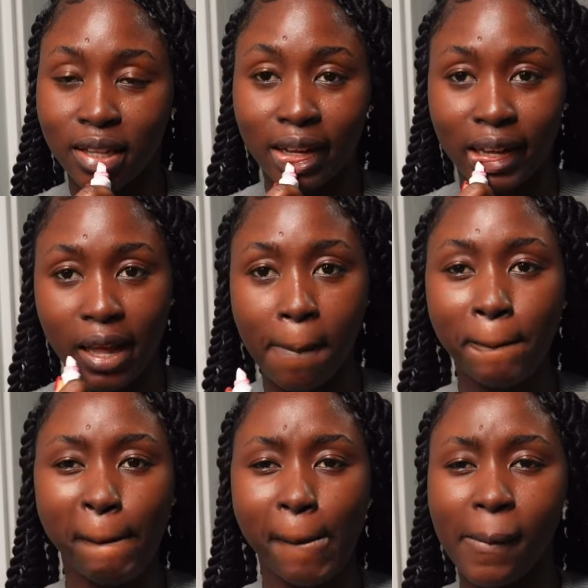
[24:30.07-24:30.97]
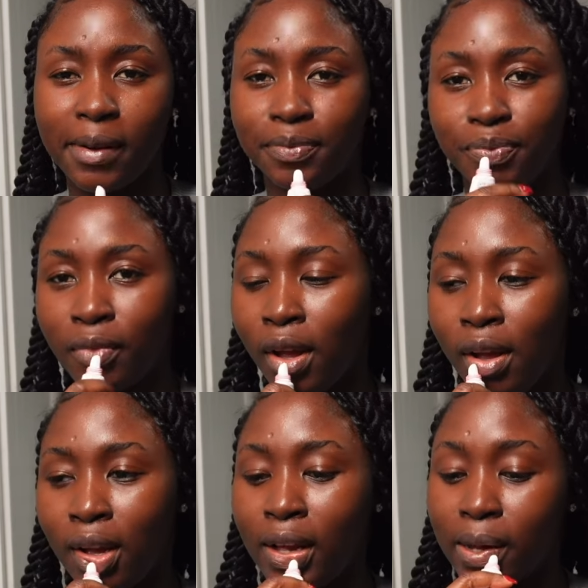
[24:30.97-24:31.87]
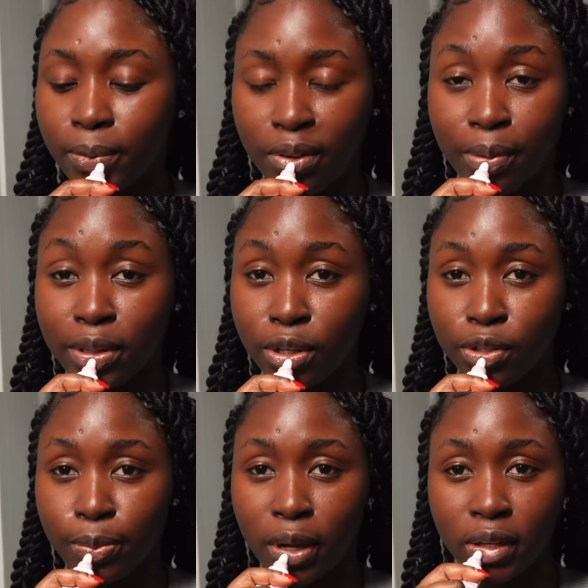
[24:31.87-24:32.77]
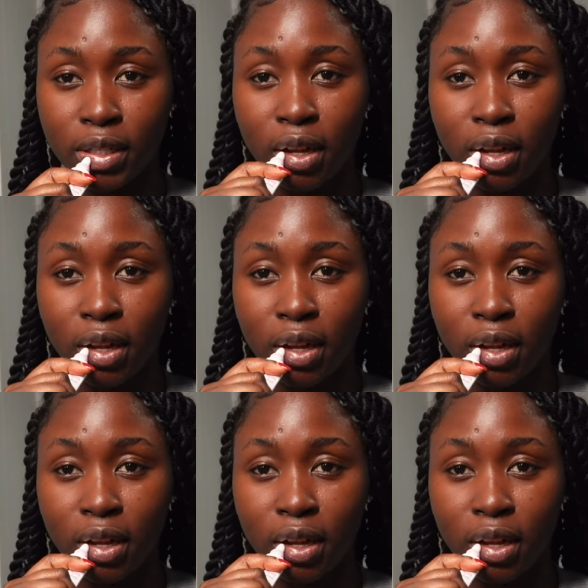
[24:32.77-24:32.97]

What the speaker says: Like, I'm going for my church match,